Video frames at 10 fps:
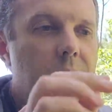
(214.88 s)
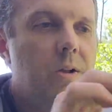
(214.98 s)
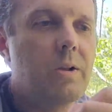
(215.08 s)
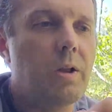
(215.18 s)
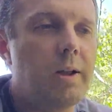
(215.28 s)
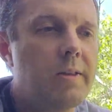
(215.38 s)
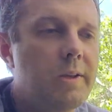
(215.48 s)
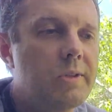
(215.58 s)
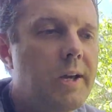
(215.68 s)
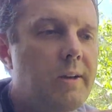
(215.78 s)
a lot of
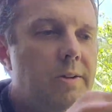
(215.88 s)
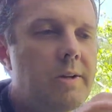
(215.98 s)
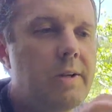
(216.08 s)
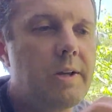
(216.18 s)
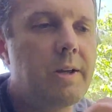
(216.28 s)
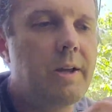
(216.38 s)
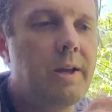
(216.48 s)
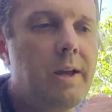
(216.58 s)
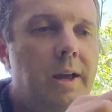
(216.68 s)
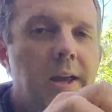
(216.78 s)
these out.
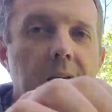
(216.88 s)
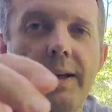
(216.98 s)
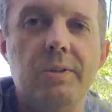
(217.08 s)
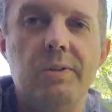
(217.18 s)
And